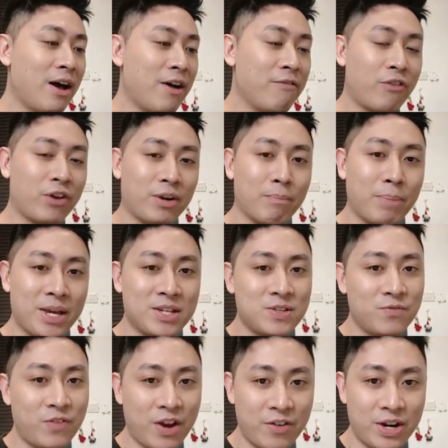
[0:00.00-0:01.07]
for the base
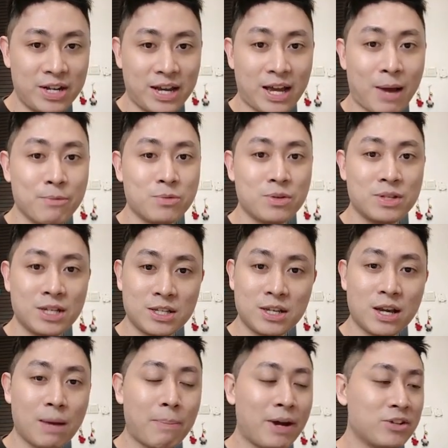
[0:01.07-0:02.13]
variant that comes with
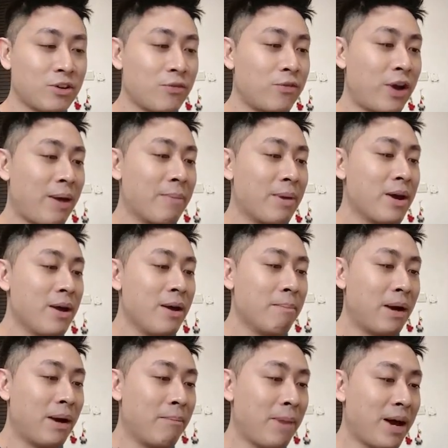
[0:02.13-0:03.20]
6GB of RAM.
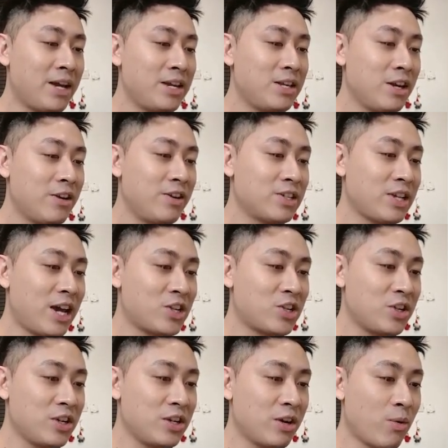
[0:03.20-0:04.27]
But mine here is
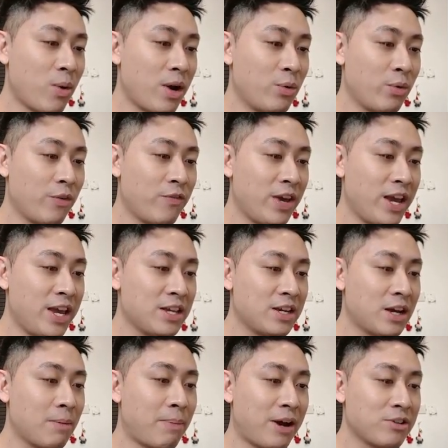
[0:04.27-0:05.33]
actually the one with
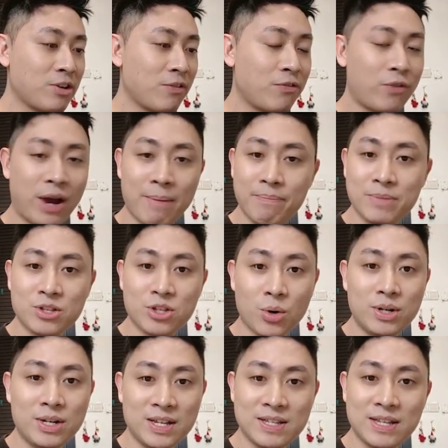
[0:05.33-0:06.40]
8GB of RAM.
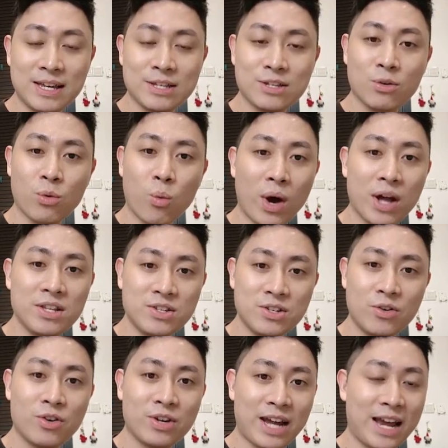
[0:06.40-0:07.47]
So this is
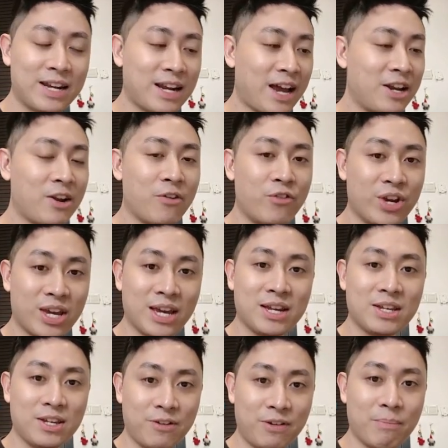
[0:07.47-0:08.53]
1099 ringgit
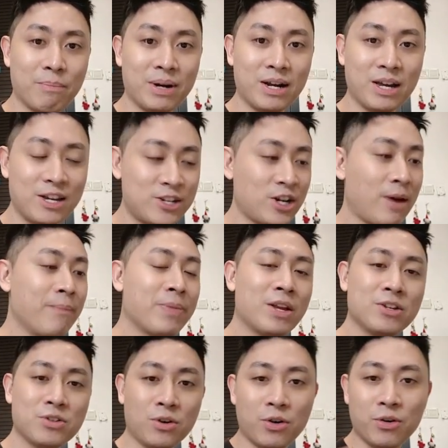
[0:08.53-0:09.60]
here in Malaysia.
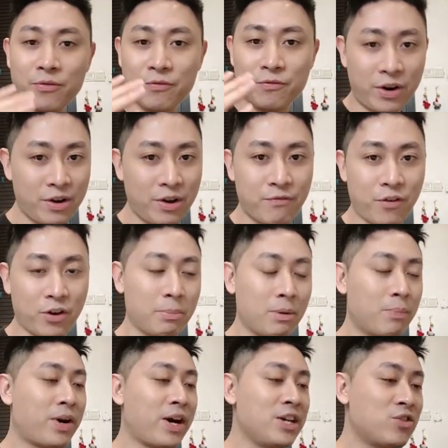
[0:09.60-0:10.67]
So very
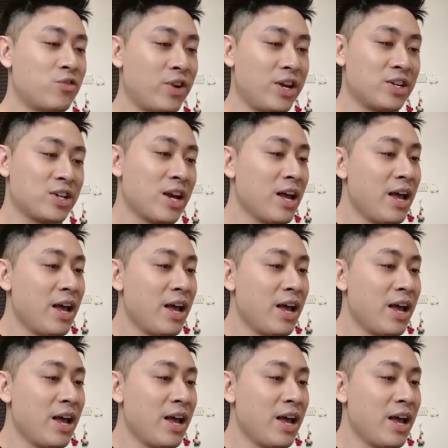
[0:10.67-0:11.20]
affordable price range.